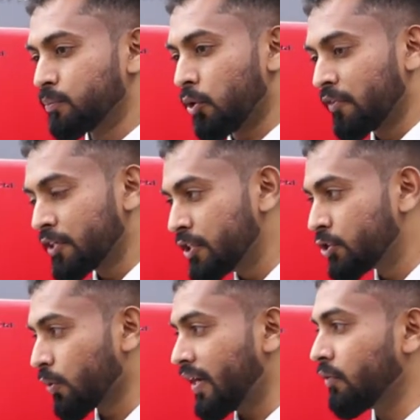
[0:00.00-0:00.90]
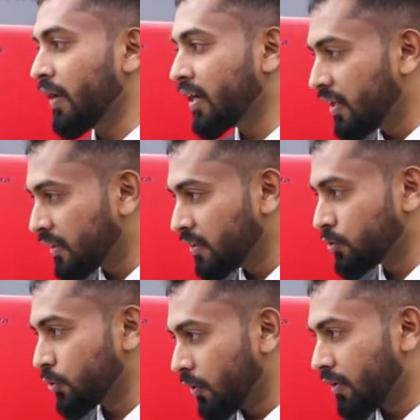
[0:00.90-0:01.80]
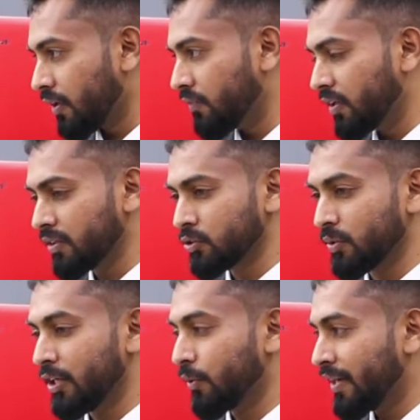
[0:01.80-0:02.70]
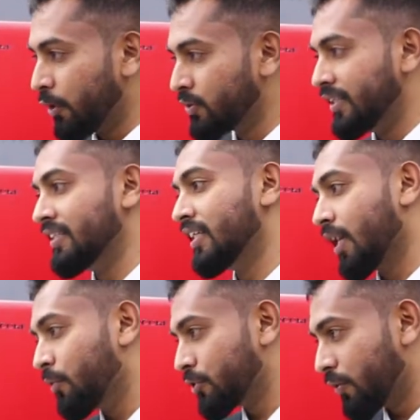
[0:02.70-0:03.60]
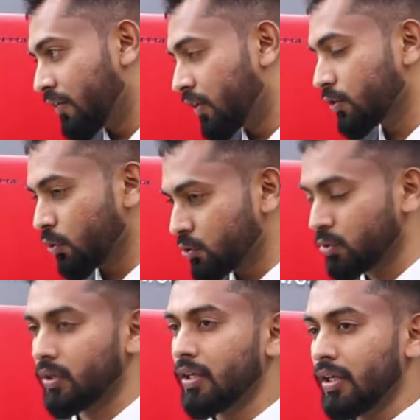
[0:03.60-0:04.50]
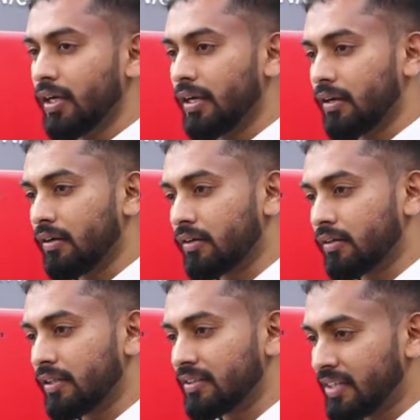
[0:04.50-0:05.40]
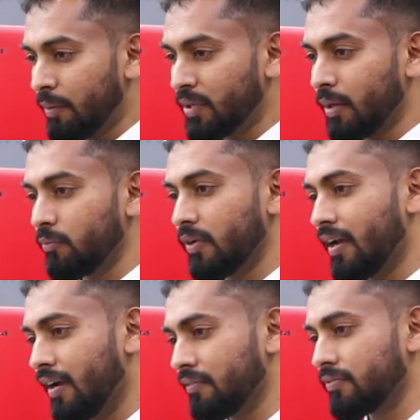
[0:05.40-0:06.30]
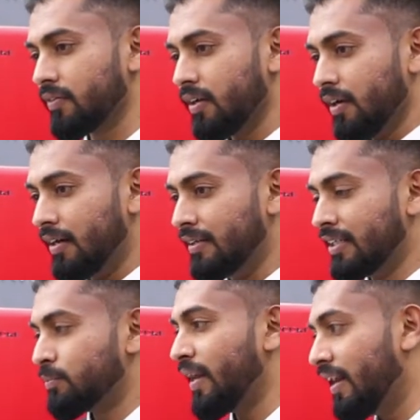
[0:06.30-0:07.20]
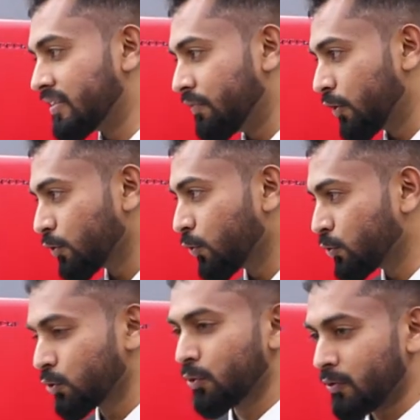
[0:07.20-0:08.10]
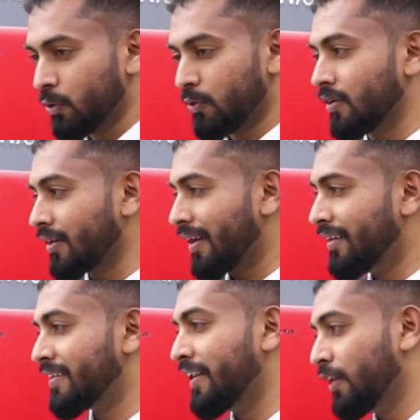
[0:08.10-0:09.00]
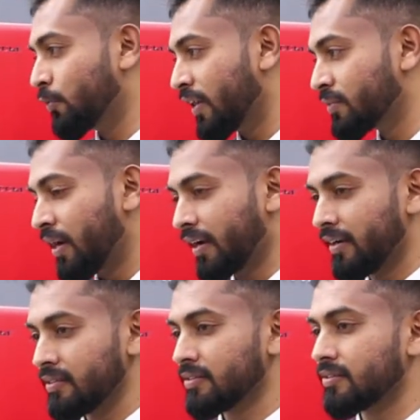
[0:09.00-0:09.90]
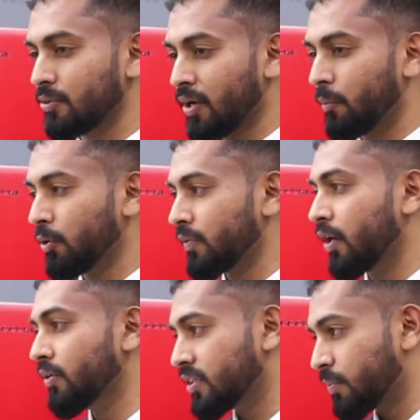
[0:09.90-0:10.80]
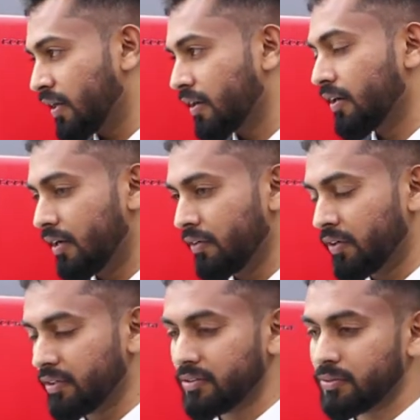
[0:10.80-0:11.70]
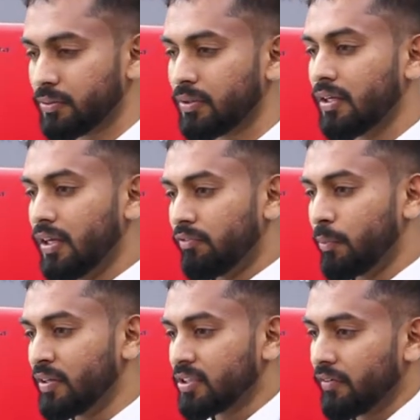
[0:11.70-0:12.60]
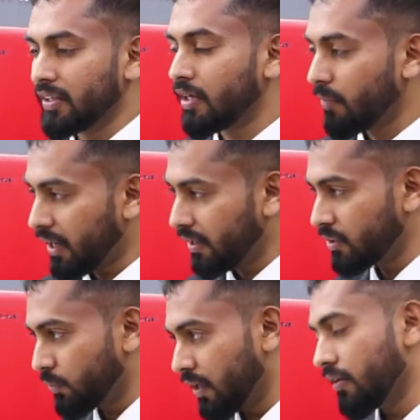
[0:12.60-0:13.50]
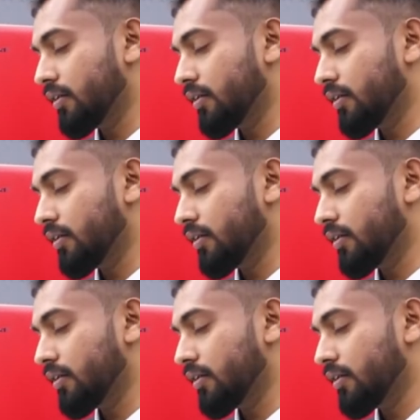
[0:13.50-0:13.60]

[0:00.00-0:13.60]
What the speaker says: provisions to connect Y connectors to your inverters so that you can reduce the DC cables to your inverters also. And at the same time, we have display-less inverters also. The current trend in today's market is to come out without display inverters. So we've been serving that market as well.